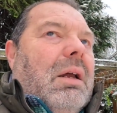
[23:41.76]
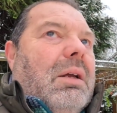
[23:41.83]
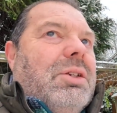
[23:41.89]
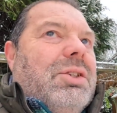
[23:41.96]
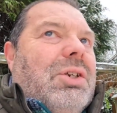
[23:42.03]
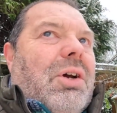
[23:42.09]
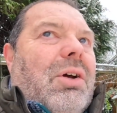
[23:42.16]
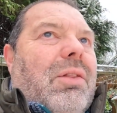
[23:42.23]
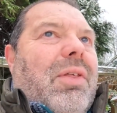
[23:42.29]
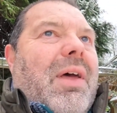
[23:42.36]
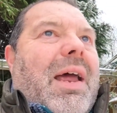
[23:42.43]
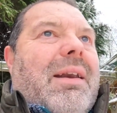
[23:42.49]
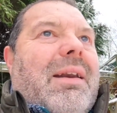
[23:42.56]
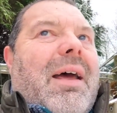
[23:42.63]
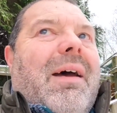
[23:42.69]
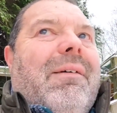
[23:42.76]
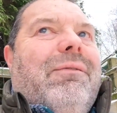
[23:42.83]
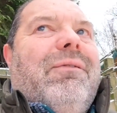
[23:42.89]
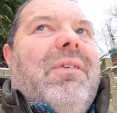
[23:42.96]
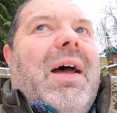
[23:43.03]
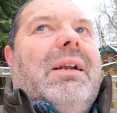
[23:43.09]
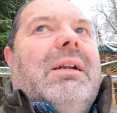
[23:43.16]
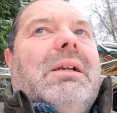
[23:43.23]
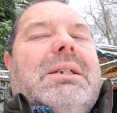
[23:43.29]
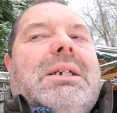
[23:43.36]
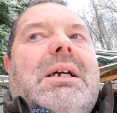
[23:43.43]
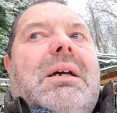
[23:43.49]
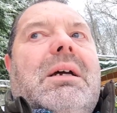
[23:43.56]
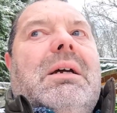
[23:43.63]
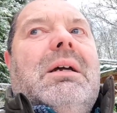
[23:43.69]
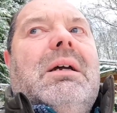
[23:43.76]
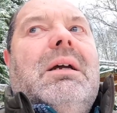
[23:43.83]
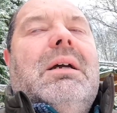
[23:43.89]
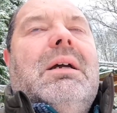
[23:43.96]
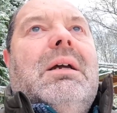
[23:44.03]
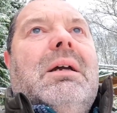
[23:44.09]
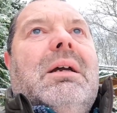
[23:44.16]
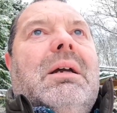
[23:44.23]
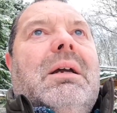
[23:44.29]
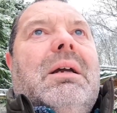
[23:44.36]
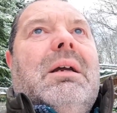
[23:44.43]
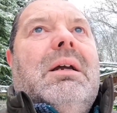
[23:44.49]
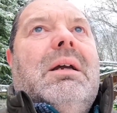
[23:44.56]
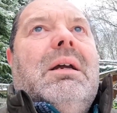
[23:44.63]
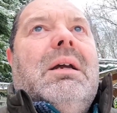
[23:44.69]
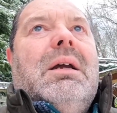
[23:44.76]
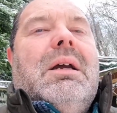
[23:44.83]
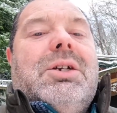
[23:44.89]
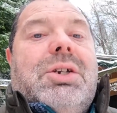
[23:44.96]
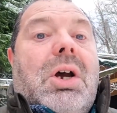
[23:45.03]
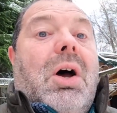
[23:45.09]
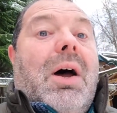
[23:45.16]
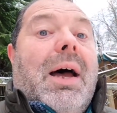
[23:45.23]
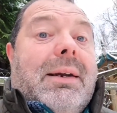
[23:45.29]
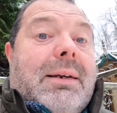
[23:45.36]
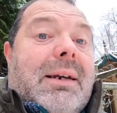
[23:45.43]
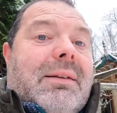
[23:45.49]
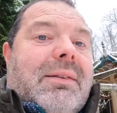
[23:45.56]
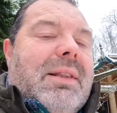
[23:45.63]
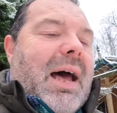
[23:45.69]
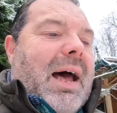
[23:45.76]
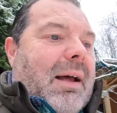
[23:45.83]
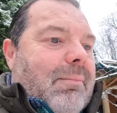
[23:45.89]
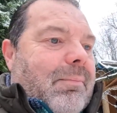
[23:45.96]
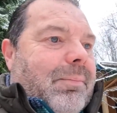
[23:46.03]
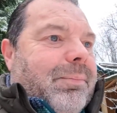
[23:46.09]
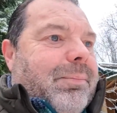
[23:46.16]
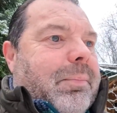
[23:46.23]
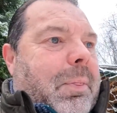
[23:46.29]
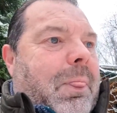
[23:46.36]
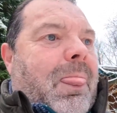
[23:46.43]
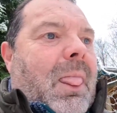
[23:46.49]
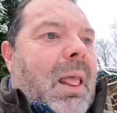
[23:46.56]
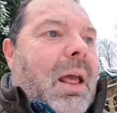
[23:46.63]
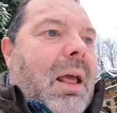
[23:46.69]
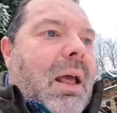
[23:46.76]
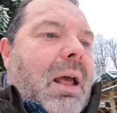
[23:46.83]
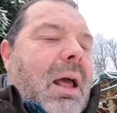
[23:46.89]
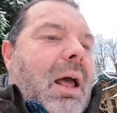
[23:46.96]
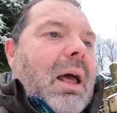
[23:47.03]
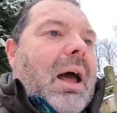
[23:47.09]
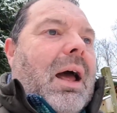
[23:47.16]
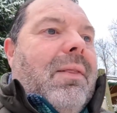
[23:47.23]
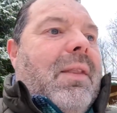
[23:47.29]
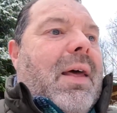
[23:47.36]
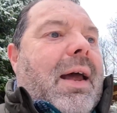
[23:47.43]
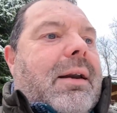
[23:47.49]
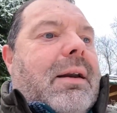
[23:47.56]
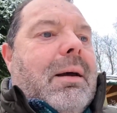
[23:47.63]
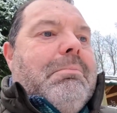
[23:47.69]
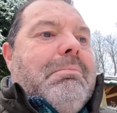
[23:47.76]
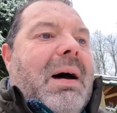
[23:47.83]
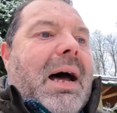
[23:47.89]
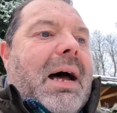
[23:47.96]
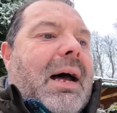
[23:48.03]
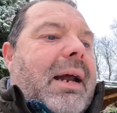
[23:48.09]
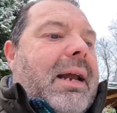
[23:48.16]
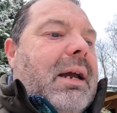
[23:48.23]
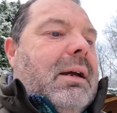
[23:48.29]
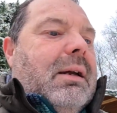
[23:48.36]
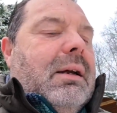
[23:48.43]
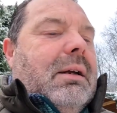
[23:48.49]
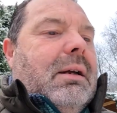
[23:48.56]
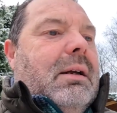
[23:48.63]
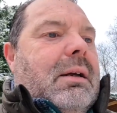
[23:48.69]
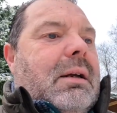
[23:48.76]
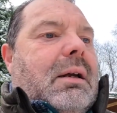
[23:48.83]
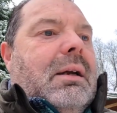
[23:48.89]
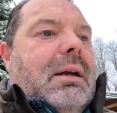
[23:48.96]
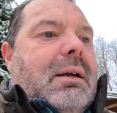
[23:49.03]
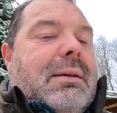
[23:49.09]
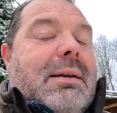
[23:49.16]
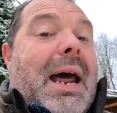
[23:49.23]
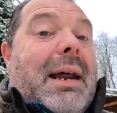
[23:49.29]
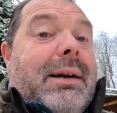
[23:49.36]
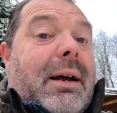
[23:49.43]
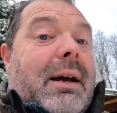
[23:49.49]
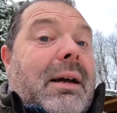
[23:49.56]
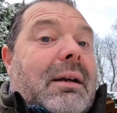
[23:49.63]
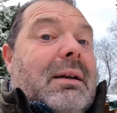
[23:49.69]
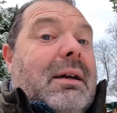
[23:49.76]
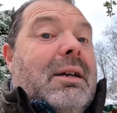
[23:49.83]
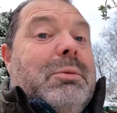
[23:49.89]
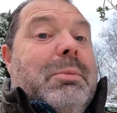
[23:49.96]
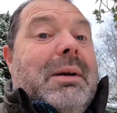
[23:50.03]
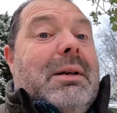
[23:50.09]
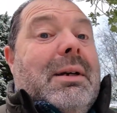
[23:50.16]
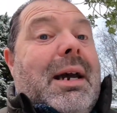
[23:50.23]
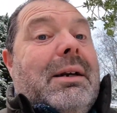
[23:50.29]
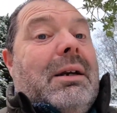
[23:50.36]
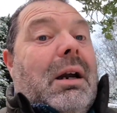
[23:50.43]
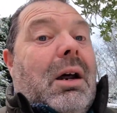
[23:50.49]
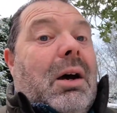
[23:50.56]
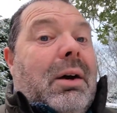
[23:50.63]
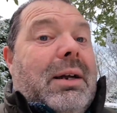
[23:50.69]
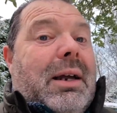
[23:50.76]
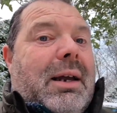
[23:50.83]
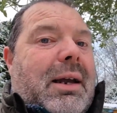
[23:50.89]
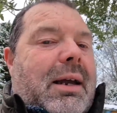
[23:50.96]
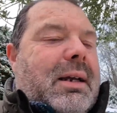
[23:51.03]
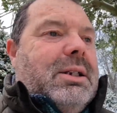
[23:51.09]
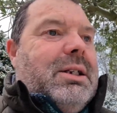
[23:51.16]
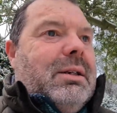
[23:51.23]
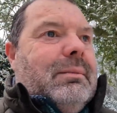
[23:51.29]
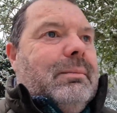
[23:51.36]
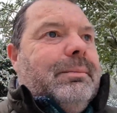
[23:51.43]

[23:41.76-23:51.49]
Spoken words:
So then I felt, so I did that, and then my nana has been dead a lot of years,